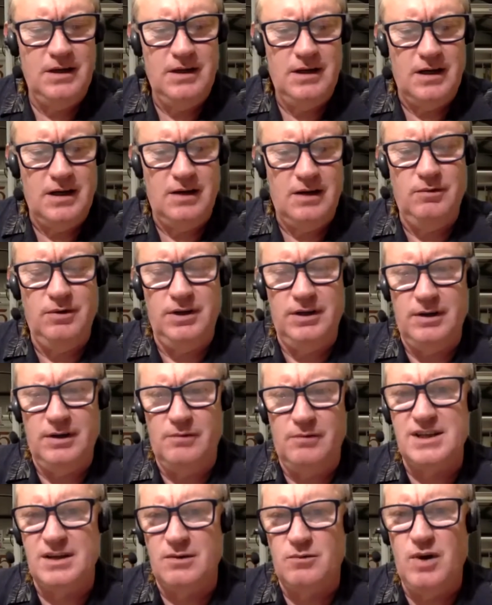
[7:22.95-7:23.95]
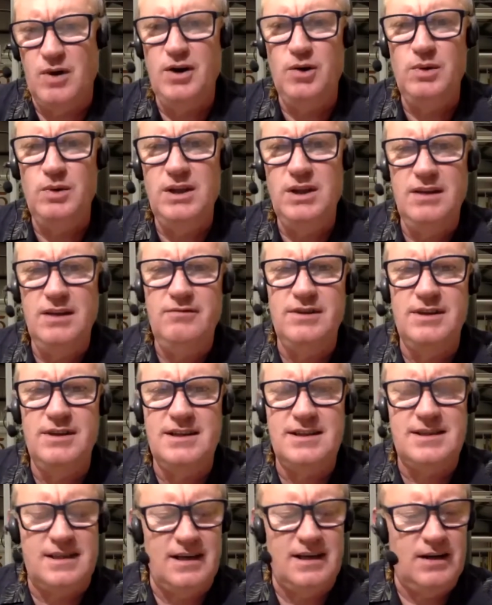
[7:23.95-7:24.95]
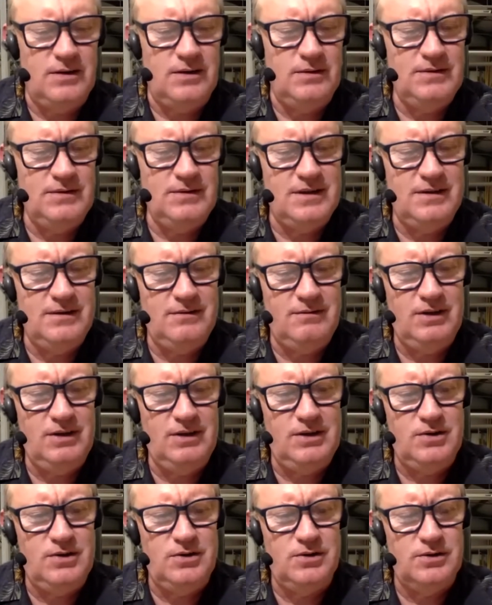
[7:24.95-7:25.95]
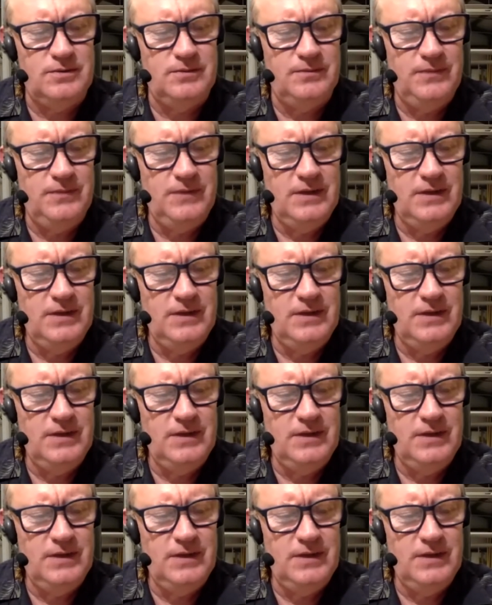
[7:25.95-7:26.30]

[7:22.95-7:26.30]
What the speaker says: I was like, why don't we live in this town? It was really cool.